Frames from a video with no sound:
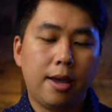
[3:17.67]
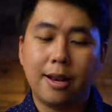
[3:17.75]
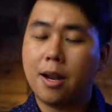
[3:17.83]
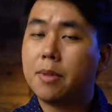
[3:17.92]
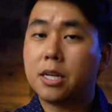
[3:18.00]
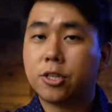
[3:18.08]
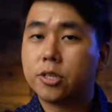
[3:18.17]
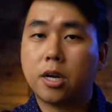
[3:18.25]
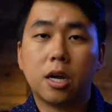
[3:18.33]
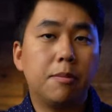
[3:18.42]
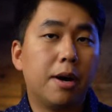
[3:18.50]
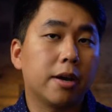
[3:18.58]
and I'm not just
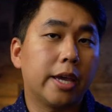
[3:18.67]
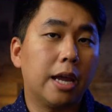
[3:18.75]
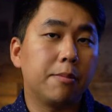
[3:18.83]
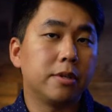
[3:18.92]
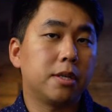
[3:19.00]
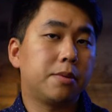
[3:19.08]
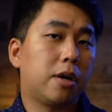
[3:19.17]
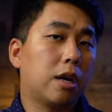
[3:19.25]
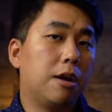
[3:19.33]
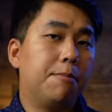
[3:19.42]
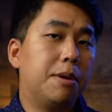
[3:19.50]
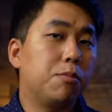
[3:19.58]
talking about gamers, I'm talking
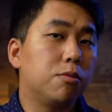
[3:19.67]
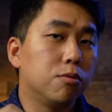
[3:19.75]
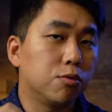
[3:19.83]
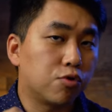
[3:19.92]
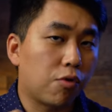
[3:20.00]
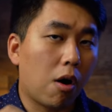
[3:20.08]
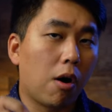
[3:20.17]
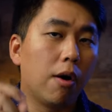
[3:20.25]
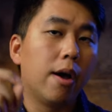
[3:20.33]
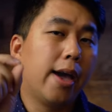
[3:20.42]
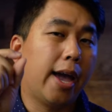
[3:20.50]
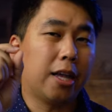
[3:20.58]
about people who draw
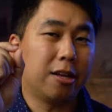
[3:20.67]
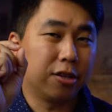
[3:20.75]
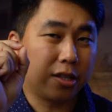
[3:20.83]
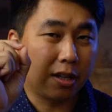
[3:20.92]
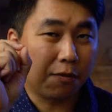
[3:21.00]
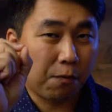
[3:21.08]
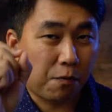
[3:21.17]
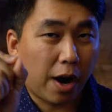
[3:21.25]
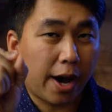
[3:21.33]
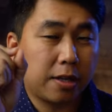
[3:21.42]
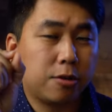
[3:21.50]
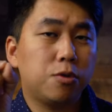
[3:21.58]
and you just need
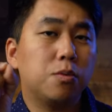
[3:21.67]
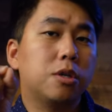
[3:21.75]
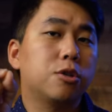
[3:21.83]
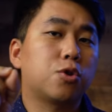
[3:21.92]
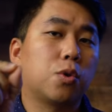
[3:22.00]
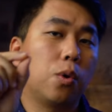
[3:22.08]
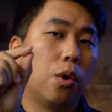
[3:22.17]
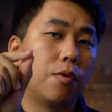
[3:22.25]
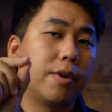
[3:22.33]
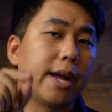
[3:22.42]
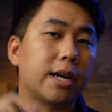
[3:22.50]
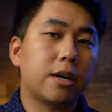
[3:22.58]
fine-tuned control
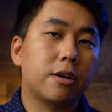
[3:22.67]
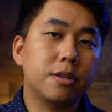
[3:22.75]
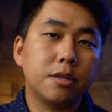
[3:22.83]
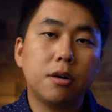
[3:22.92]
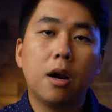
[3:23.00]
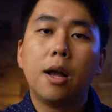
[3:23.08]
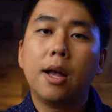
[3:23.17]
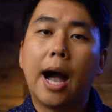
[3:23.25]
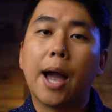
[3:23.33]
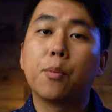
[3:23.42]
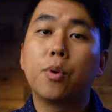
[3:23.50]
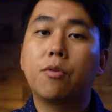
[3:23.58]
over that cursor,
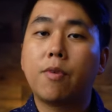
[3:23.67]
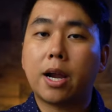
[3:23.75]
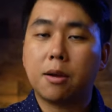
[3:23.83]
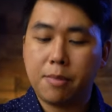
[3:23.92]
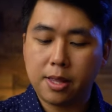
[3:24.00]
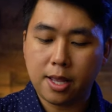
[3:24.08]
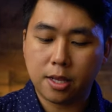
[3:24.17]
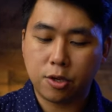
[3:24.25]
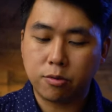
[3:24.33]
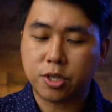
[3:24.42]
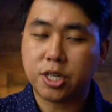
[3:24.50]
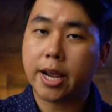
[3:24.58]
I would recommend that
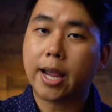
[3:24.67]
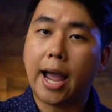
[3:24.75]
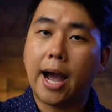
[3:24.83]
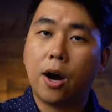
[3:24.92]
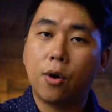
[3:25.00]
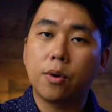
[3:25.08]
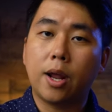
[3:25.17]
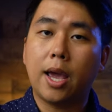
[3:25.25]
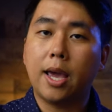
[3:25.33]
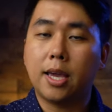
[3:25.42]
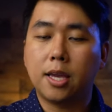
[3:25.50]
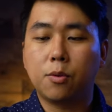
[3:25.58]
you check out
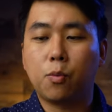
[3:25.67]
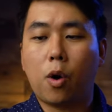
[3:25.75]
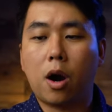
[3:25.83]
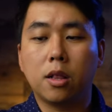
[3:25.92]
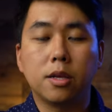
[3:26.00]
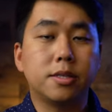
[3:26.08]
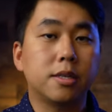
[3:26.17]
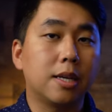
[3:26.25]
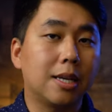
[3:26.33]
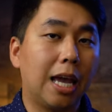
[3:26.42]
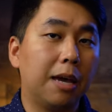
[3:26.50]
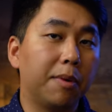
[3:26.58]
a wireless
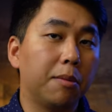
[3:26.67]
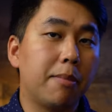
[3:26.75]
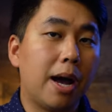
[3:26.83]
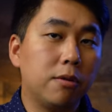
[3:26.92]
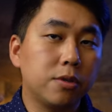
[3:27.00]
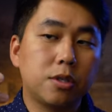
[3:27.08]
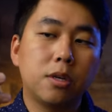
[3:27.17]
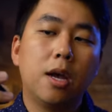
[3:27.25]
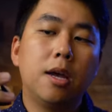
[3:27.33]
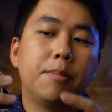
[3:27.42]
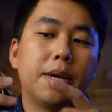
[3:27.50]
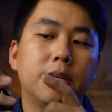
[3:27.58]
gaming mouse
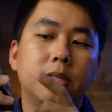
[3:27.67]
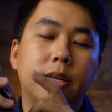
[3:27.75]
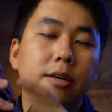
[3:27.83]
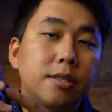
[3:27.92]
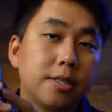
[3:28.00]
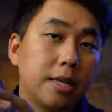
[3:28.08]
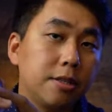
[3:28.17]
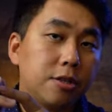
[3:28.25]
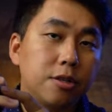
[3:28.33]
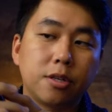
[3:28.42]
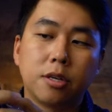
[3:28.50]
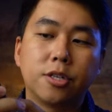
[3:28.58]
because their
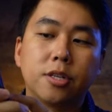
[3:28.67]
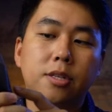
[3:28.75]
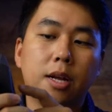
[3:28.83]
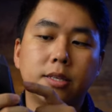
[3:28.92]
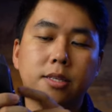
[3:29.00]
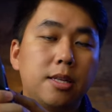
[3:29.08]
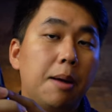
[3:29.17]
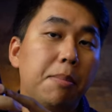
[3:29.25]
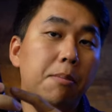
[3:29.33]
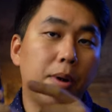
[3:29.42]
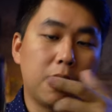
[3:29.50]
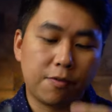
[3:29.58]
sensors are just a step
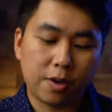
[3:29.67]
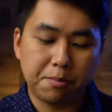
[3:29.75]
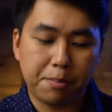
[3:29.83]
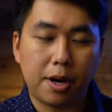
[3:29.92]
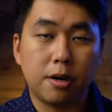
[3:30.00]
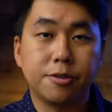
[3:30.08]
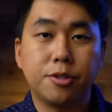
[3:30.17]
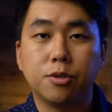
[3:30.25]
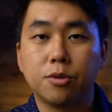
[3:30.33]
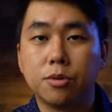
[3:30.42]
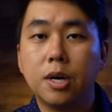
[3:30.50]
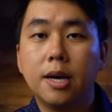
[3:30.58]
above compared
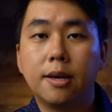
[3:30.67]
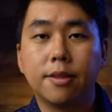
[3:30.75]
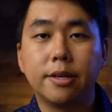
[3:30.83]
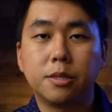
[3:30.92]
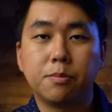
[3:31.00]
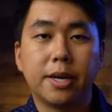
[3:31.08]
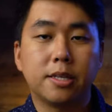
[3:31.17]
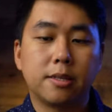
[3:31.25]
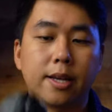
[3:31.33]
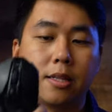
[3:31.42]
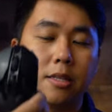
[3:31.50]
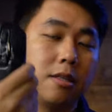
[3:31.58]
to these mice.
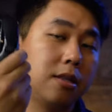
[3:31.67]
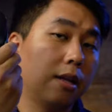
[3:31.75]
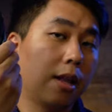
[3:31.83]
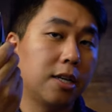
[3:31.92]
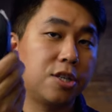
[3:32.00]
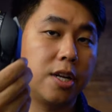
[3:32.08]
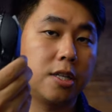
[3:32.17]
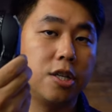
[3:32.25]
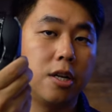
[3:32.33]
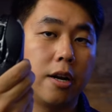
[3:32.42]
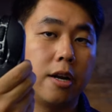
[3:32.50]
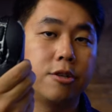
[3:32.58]
Like this is the Logitech G
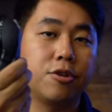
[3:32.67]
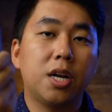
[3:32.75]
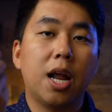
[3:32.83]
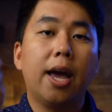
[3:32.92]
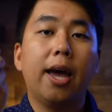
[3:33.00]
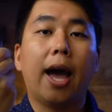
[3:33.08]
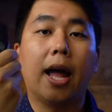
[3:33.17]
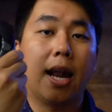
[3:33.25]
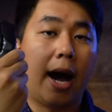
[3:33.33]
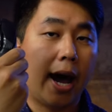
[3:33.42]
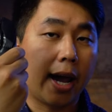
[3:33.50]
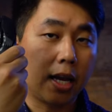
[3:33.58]
nine hundred and
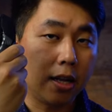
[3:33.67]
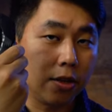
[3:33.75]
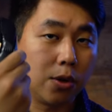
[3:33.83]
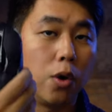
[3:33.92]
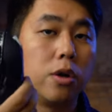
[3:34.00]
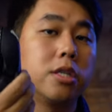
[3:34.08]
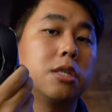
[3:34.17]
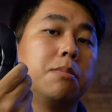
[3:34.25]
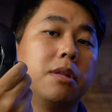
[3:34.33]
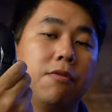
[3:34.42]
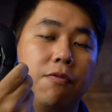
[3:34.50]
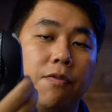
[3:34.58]
I can
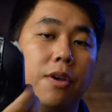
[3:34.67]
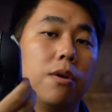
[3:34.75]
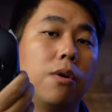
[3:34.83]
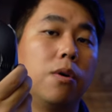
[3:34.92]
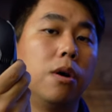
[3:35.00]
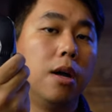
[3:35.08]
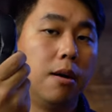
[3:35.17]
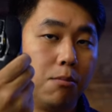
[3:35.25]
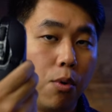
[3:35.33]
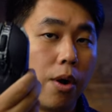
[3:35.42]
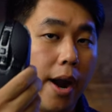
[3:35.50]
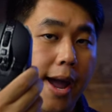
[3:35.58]
noticeably feel
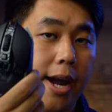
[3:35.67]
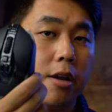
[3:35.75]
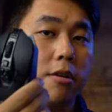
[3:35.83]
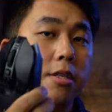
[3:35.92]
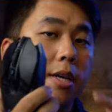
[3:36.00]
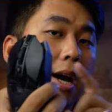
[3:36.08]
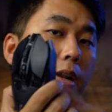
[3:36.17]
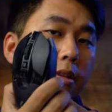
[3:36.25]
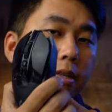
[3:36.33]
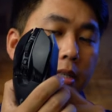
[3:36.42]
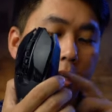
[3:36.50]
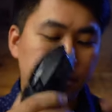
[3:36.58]
more accuracy out of
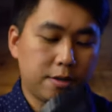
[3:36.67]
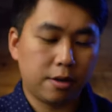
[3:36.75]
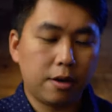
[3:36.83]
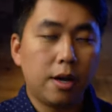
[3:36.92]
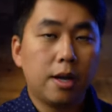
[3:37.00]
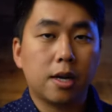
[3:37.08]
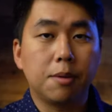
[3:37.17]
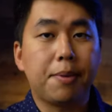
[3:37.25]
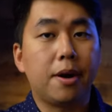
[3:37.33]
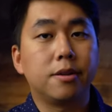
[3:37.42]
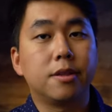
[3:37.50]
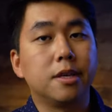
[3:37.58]
this sensor
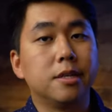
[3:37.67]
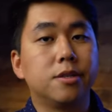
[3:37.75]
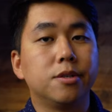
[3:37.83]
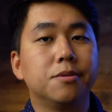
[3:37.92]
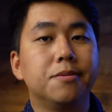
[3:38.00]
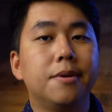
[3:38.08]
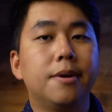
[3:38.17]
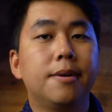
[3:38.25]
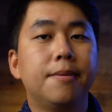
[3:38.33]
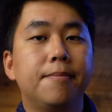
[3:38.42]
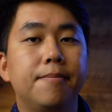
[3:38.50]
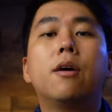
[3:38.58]
compared to these two.
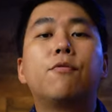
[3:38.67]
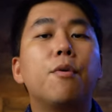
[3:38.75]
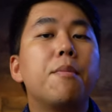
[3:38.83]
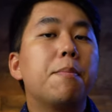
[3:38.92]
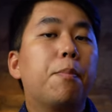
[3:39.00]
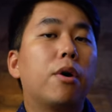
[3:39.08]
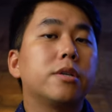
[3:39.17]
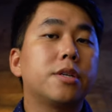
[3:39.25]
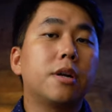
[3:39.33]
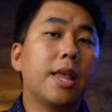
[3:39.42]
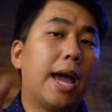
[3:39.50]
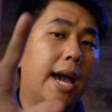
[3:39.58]
For me
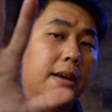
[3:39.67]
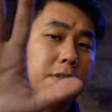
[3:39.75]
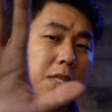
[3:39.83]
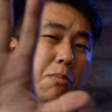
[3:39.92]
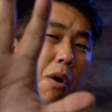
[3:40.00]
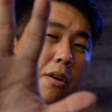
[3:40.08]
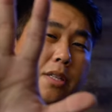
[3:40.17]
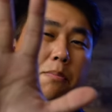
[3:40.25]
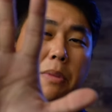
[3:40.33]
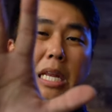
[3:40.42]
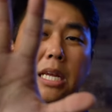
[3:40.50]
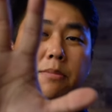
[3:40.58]
personally, I have small to
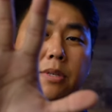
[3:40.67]
medium